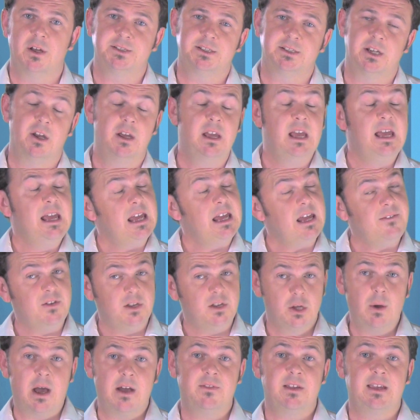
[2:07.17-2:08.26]
So, if you
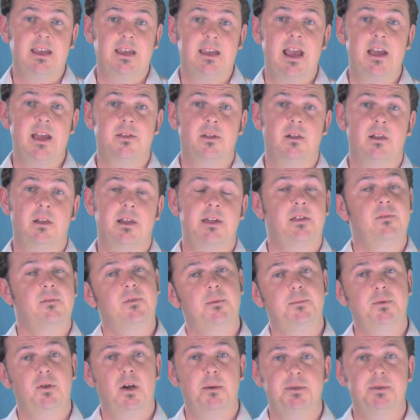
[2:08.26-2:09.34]
do have to cancel a lesson from
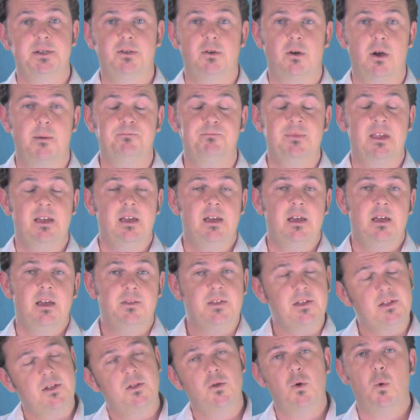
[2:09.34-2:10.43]
time to time,
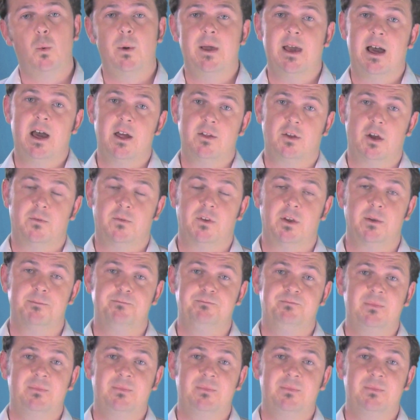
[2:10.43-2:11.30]
this is all we ask of you.